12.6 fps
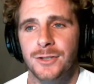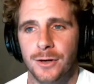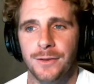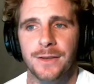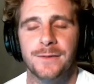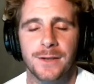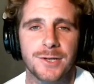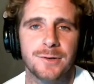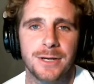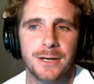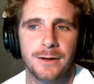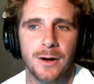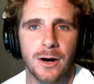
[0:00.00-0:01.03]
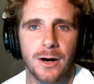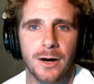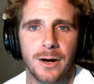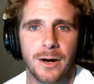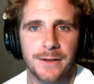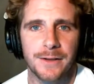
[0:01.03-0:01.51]
turn this industry uh,
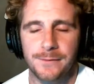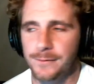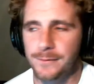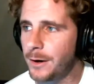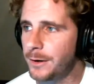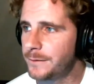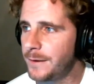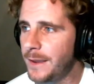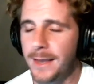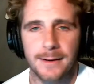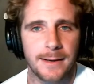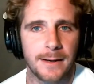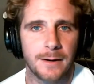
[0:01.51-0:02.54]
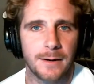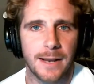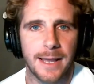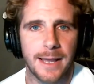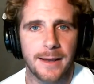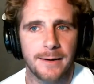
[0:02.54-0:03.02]
on its on its head
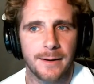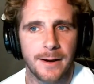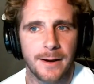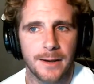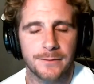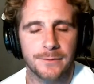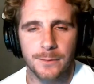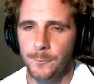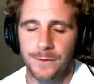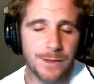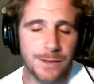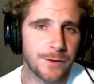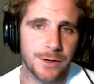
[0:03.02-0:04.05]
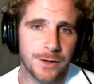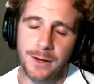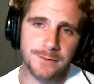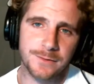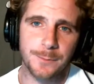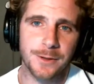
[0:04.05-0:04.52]
here. And uh, so we've never
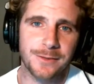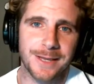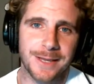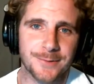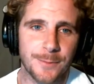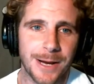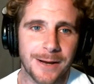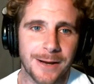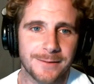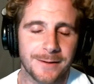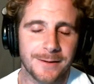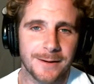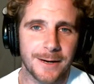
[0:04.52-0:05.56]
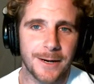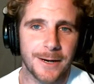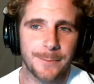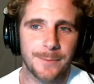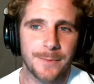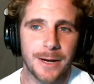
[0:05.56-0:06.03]
done some of the things we're about to
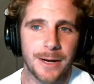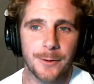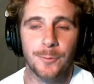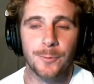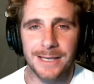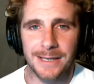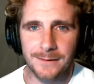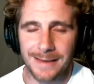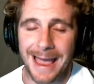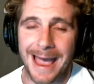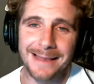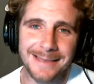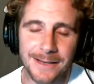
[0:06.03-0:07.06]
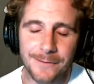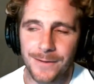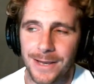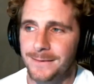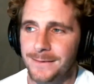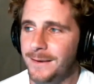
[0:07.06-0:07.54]
um, uh, release at the
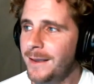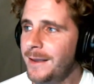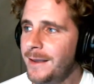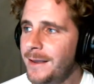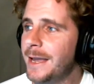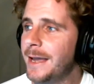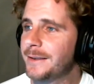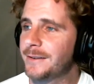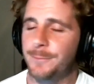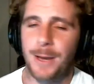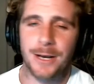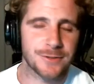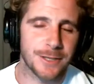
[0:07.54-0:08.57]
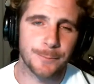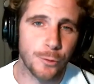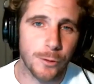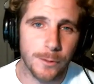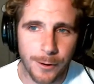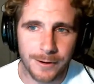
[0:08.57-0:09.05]
event, especially the
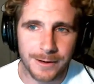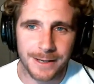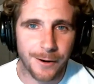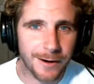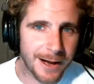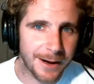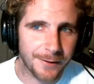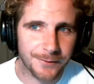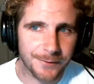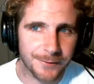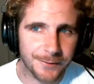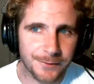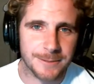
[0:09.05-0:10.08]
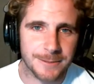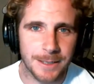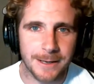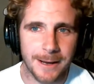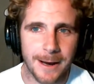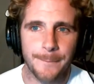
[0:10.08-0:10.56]
pool party at our house, the
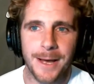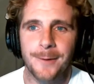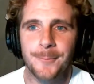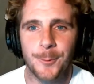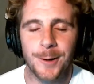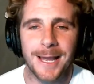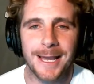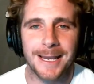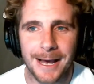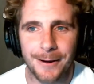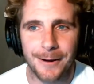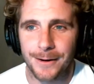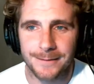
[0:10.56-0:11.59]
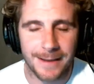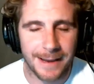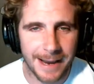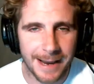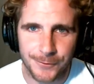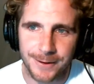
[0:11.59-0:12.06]
SP compound where we're hanging out
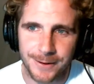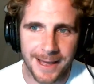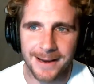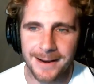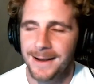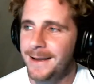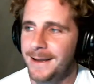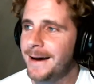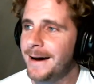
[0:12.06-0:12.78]
day after day